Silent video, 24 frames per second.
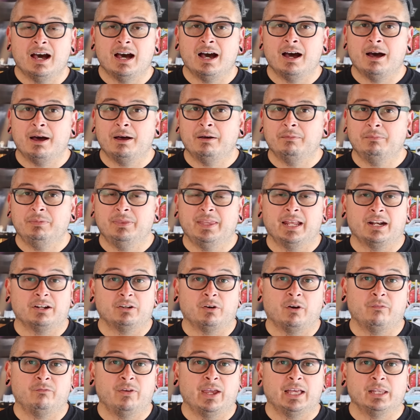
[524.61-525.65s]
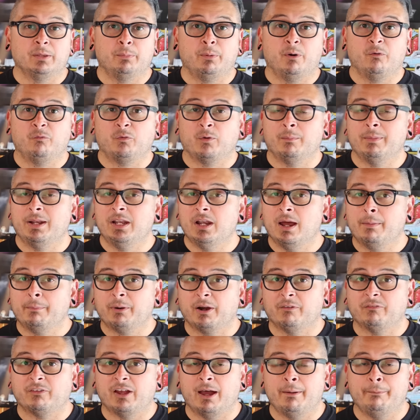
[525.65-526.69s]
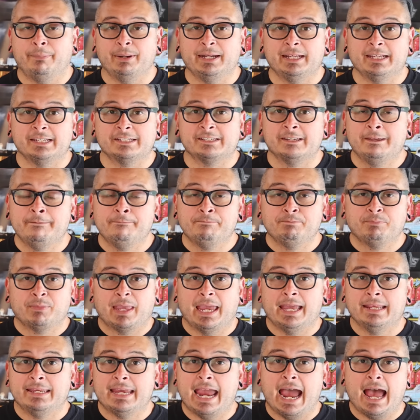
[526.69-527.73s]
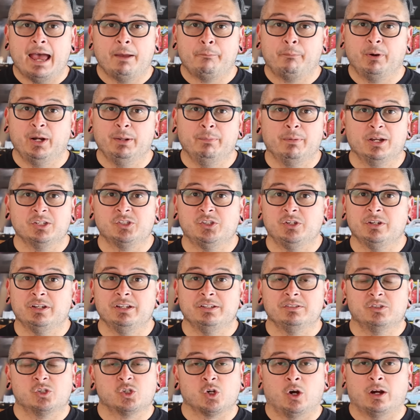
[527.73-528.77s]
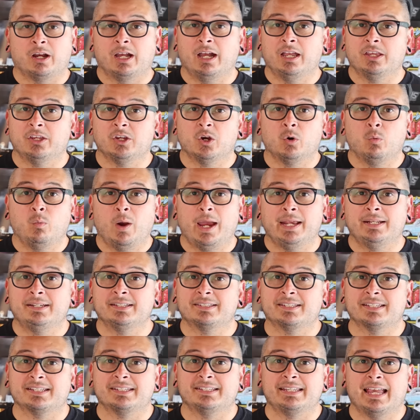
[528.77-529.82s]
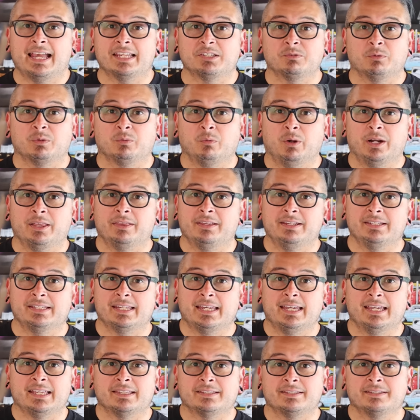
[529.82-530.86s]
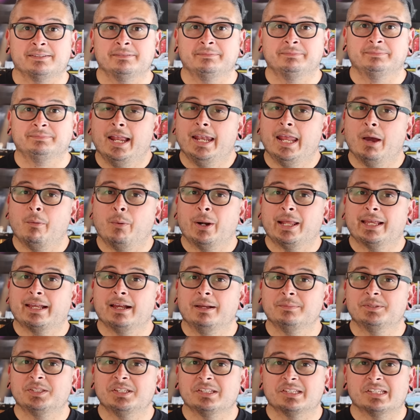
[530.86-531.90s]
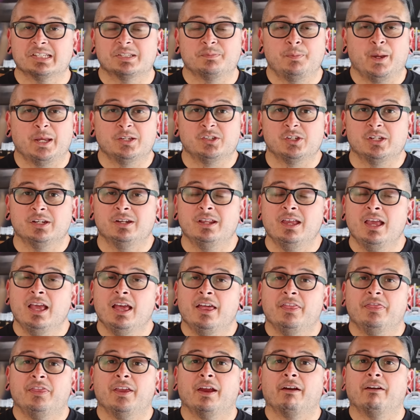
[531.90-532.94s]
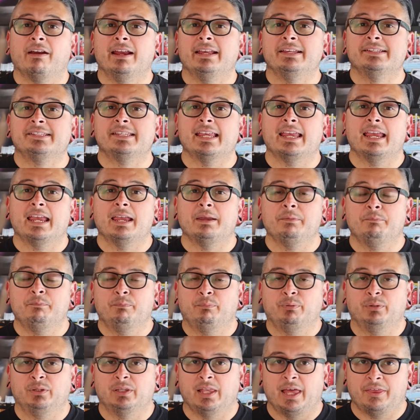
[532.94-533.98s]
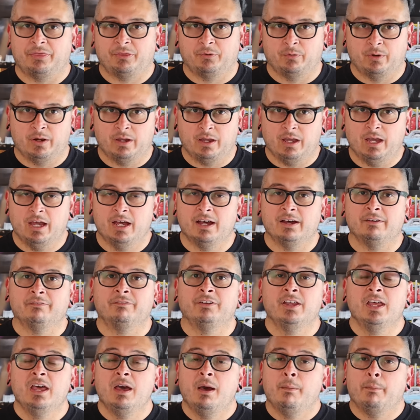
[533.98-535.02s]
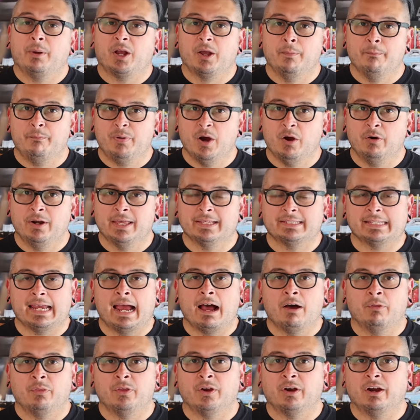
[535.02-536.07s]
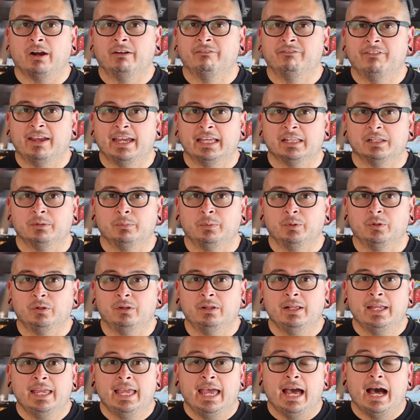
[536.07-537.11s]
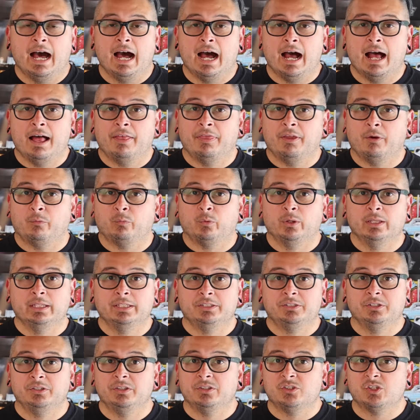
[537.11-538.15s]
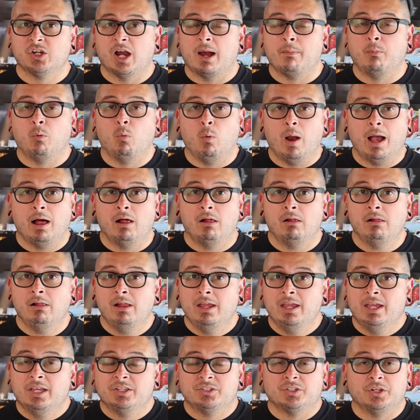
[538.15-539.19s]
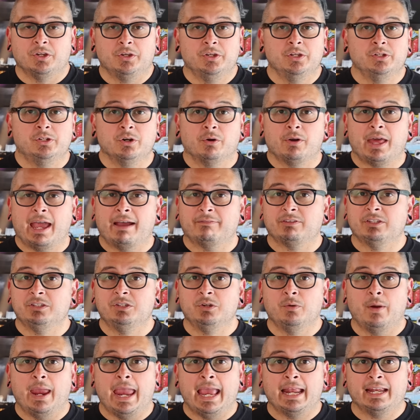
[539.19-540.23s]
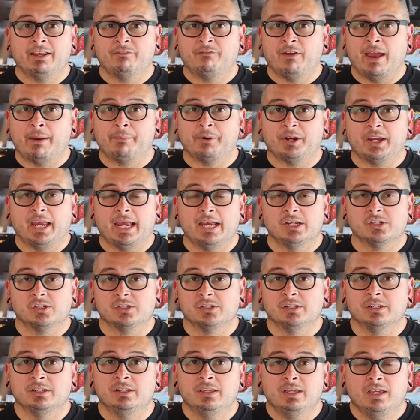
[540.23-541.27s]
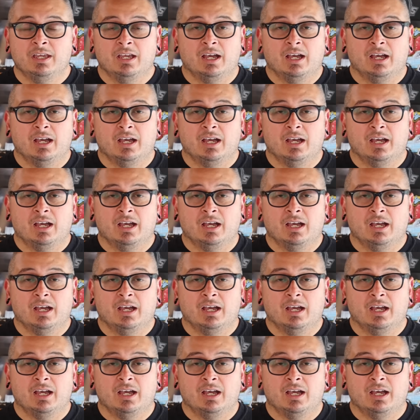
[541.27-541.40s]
uh, that are available from a number of companies. And yeah, pretty much you can shortcut your way to success with one of these kits. Now, when it comes to suspension, there is a plethora of components out there available uh, that really do the job well. So you don't have to do any fabrication.